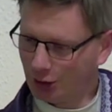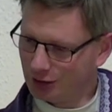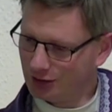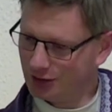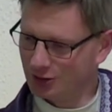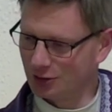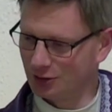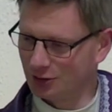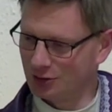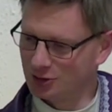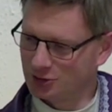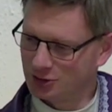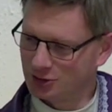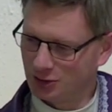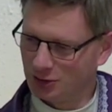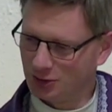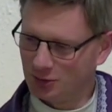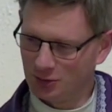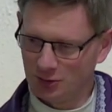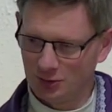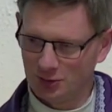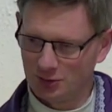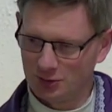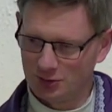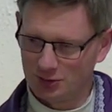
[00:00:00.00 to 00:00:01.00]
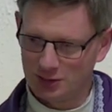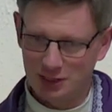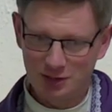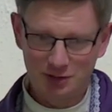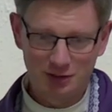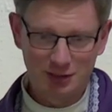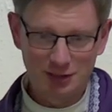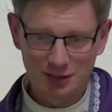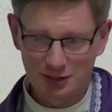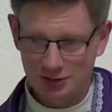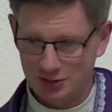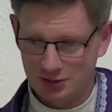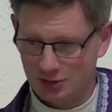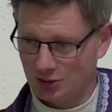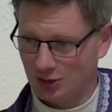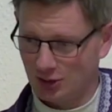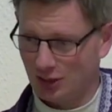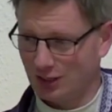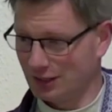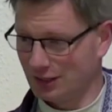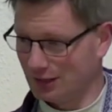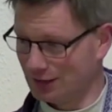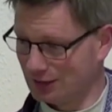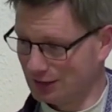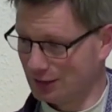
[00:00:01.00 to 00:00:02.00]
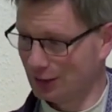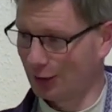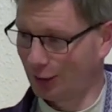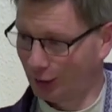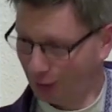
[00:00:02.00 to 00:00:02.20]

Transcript: turns to gold. You see your little child,